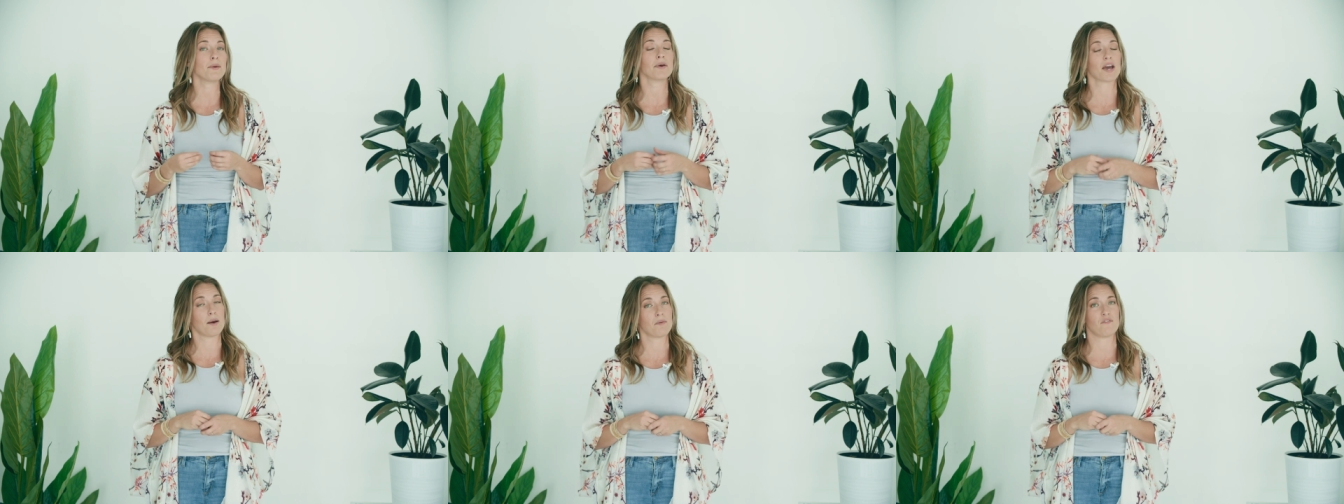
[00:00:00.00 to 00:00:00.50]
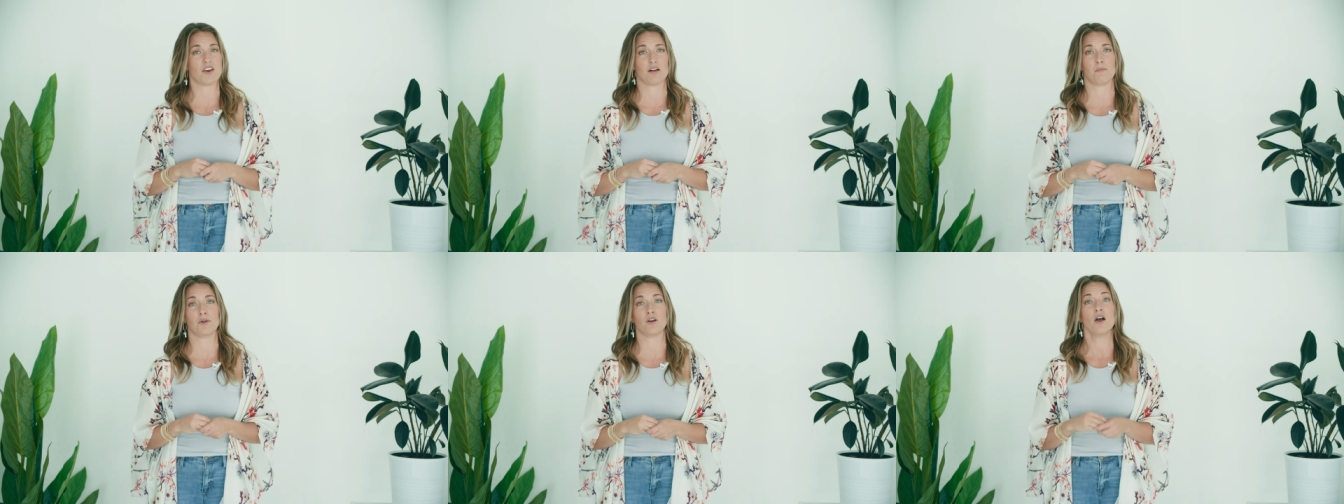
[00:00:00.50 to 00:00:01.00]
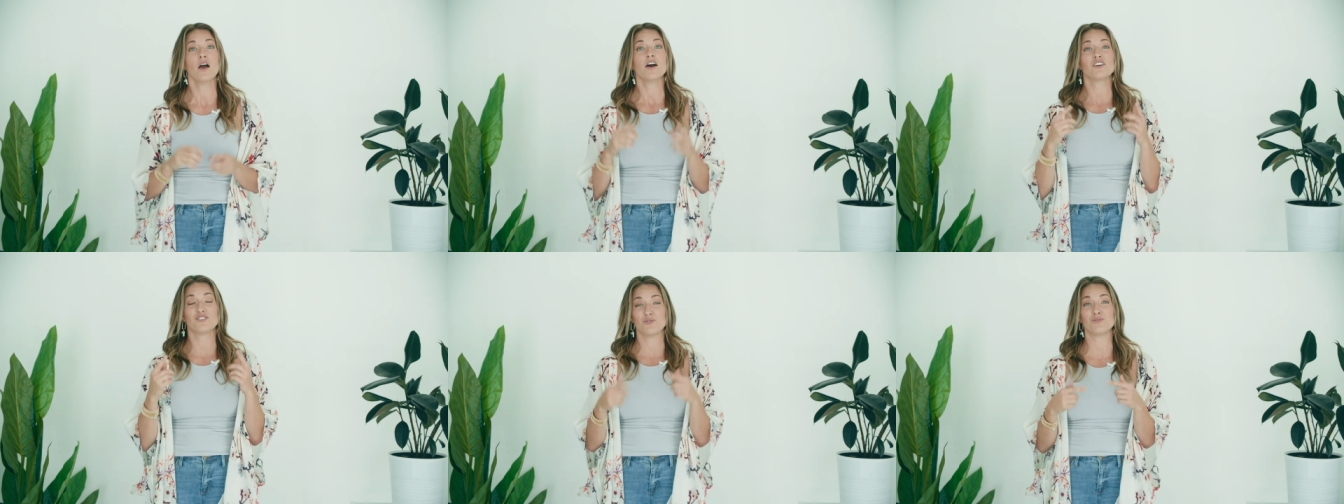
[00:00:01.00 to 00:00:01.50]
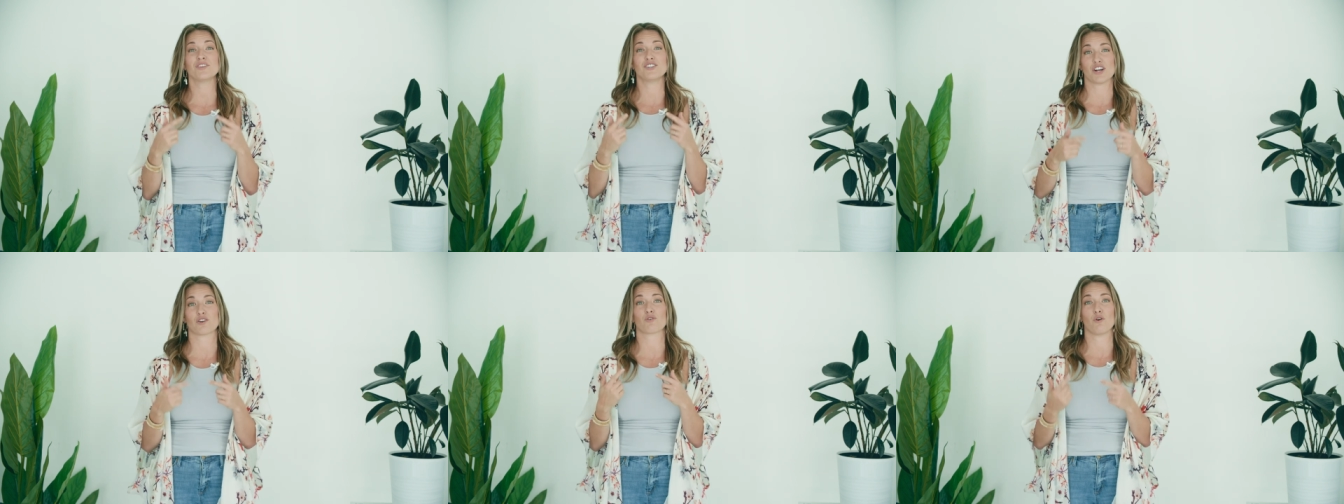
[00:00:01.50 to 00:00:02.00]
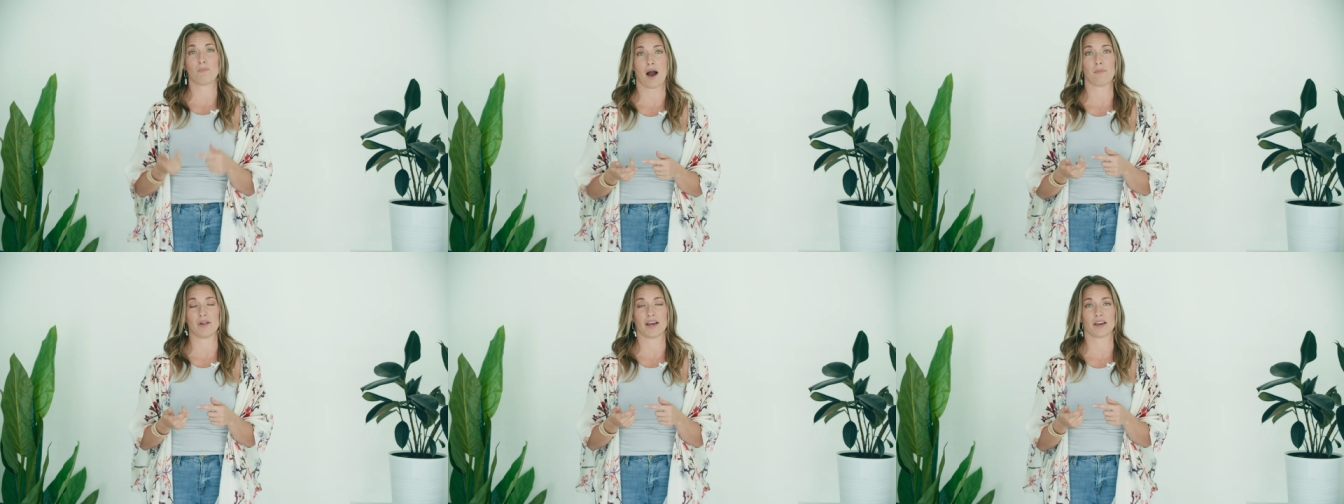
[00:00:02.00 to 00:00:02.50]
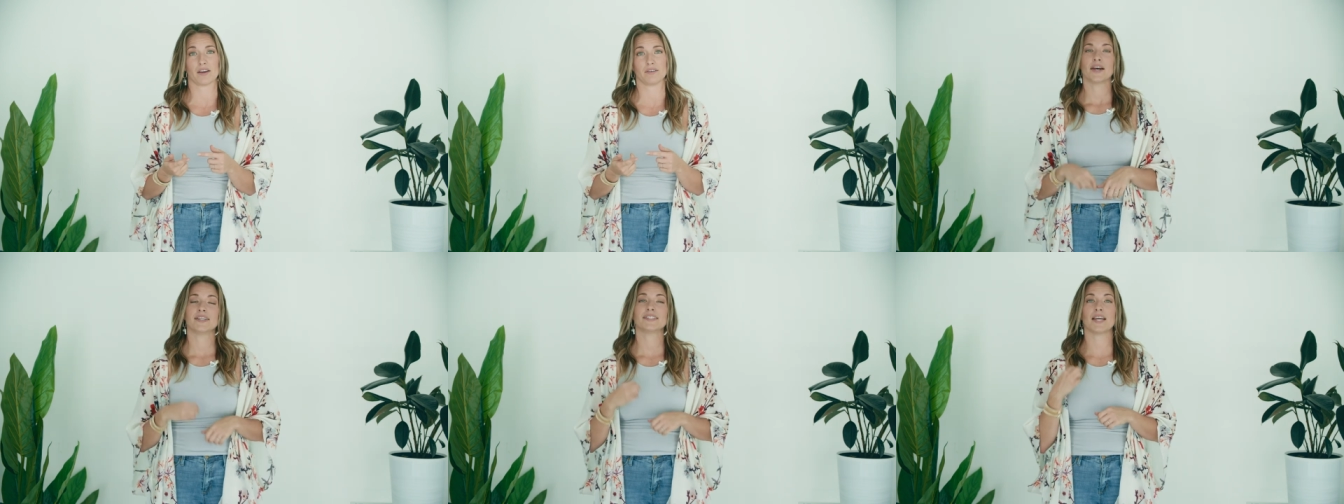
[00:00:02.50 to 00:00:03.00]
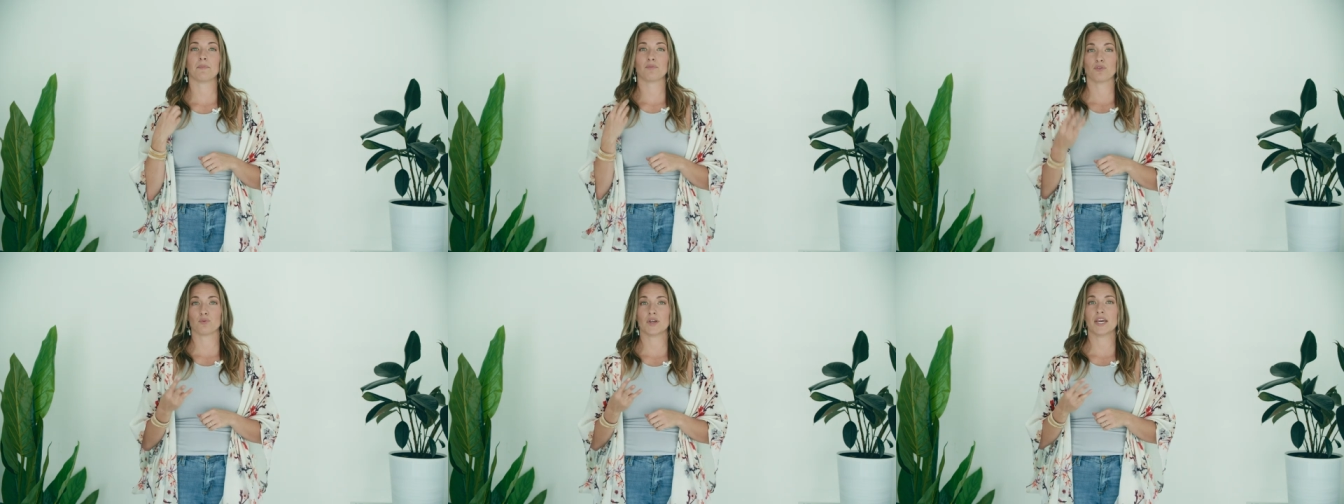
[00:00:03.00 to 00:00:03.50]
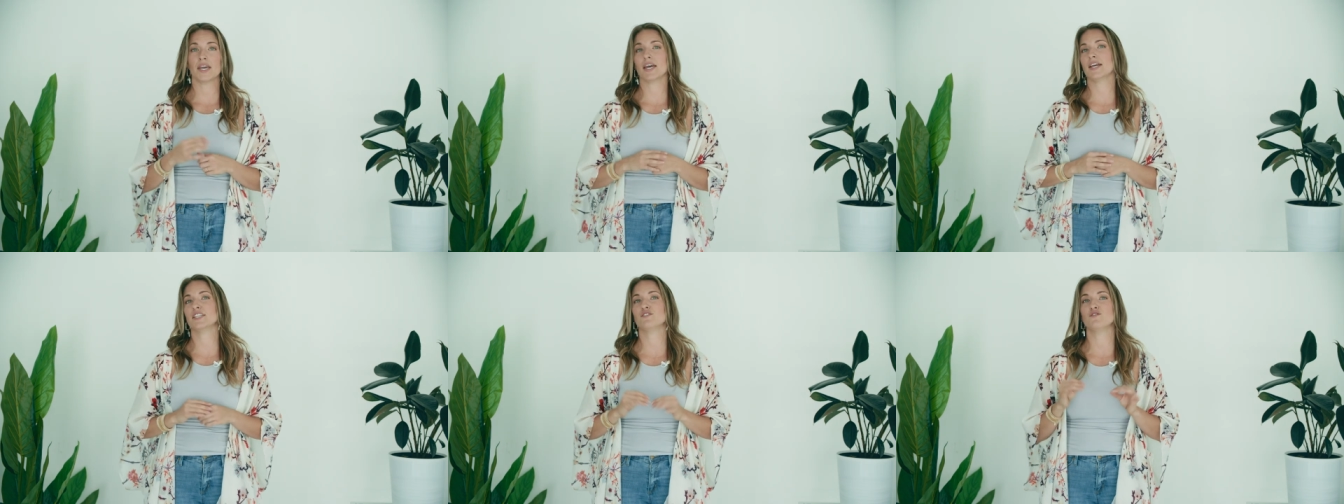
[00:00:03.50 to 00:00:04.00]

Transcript: they become available to the general public. Step three is